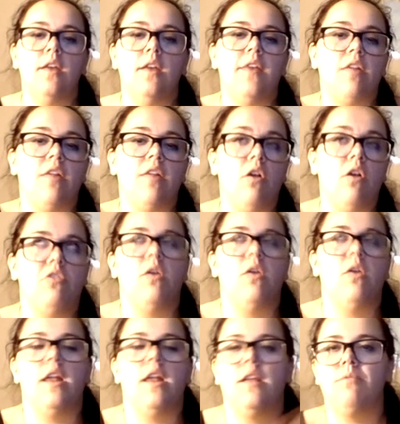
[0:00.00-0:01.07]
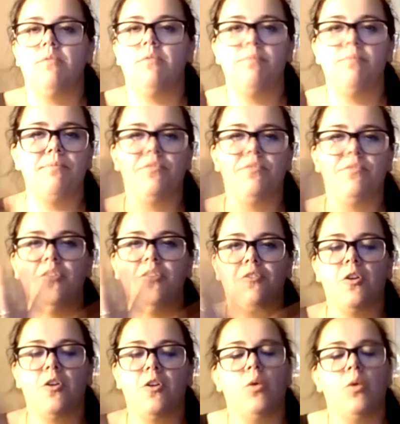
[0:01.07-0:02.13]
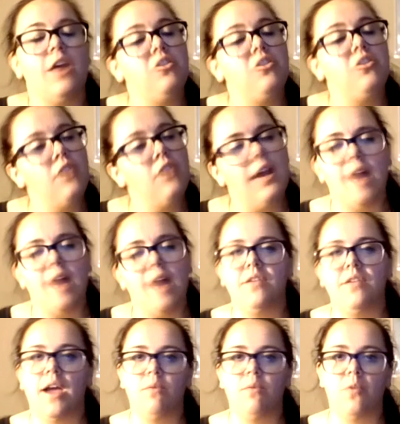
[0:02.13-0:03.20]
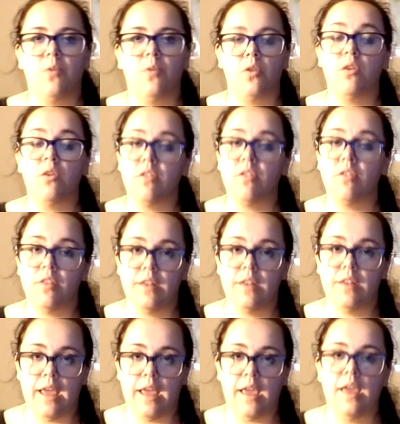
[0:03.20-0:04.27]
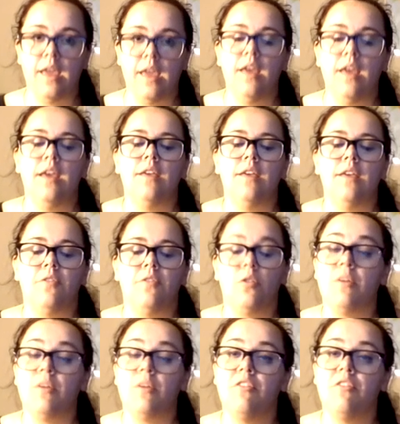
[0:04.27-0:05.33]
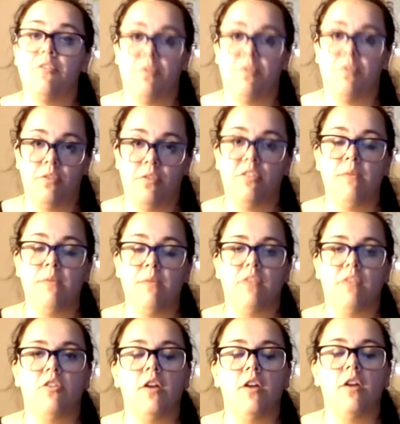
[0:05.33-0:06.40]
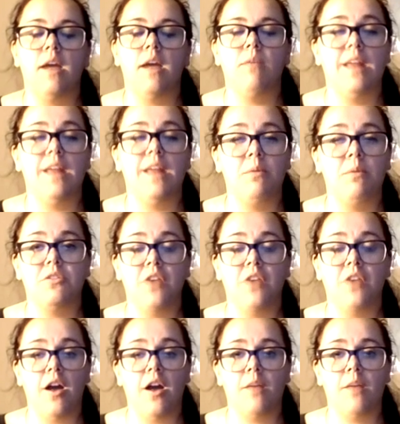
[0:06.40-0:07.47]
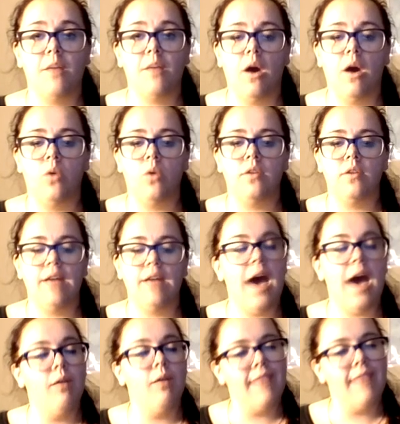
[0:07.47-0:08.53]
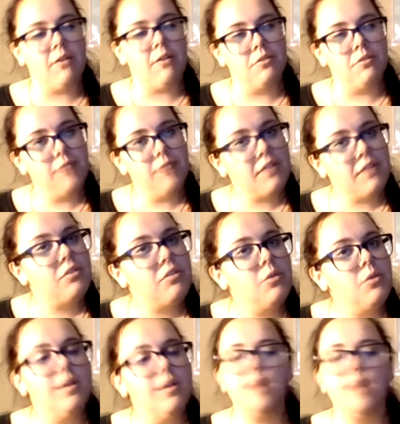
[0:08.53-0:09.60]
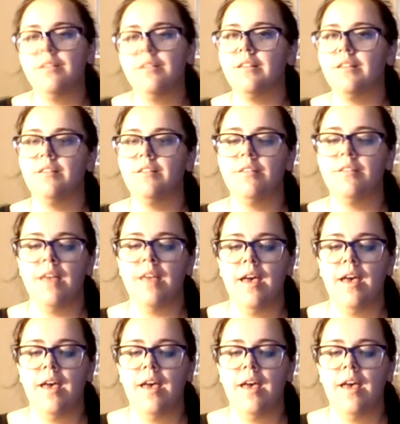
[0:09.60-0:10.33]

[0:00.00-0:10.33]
That's also gonna differ. What I do not have time for the rest of the day. For the rest of the semester, I'm not able to talk about how light reflects through lenses,